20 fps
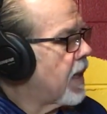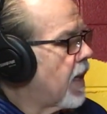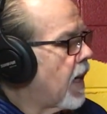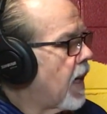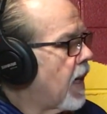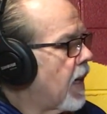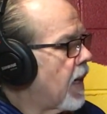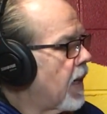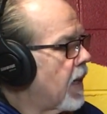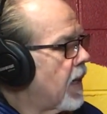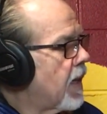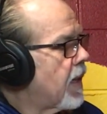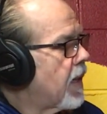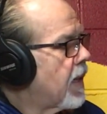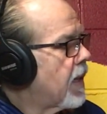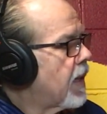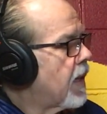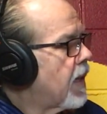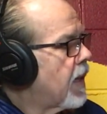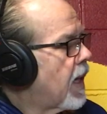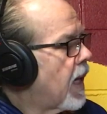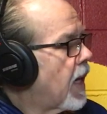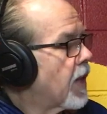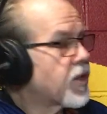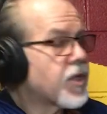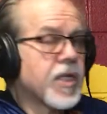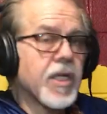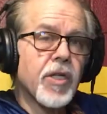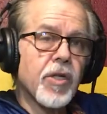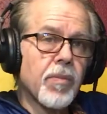a
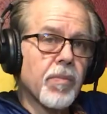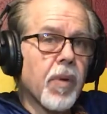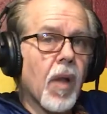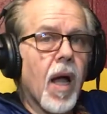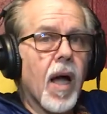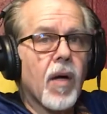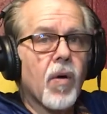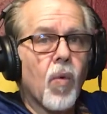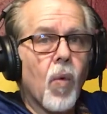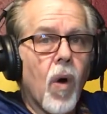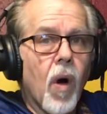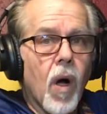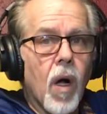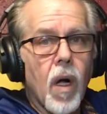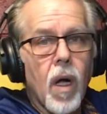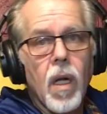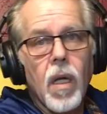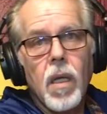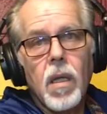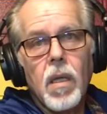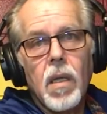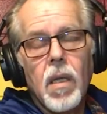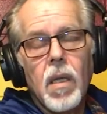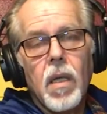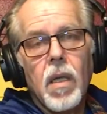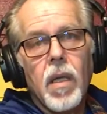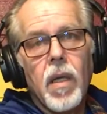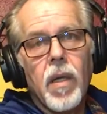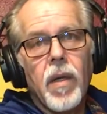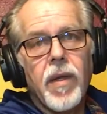cinder block wall
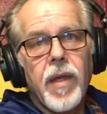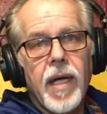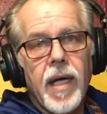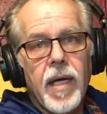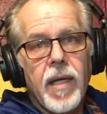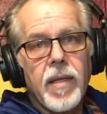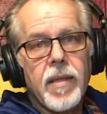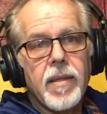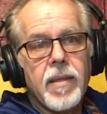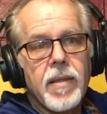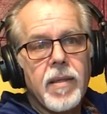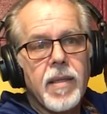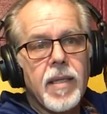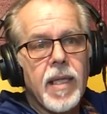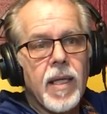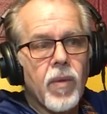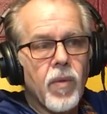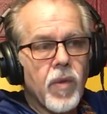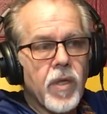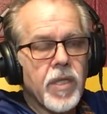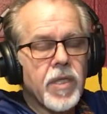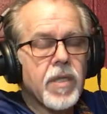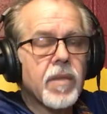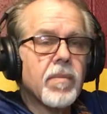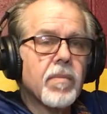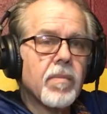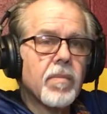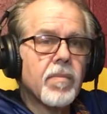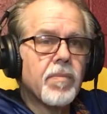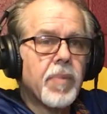that it was
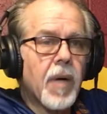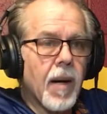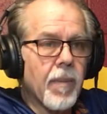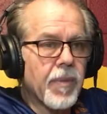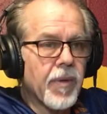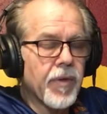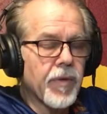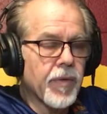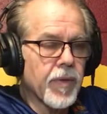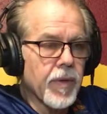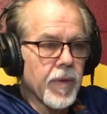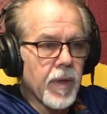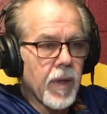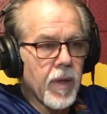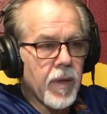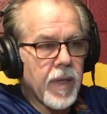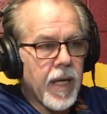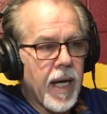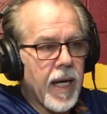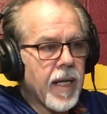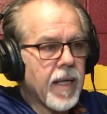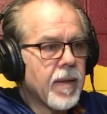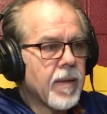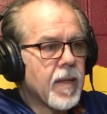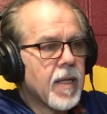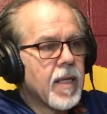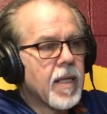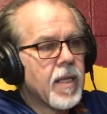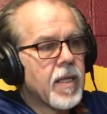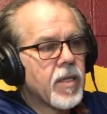pumping through. Okay,
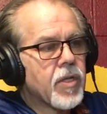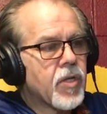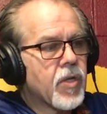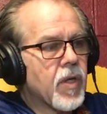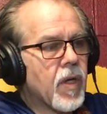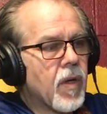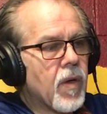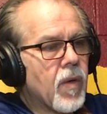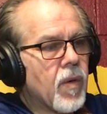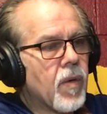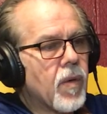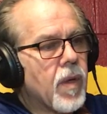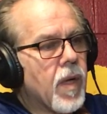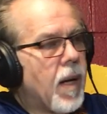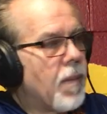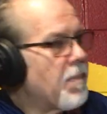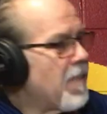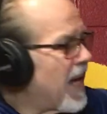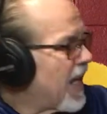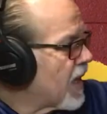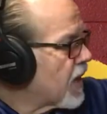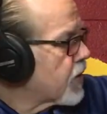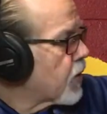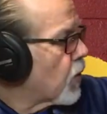so a metal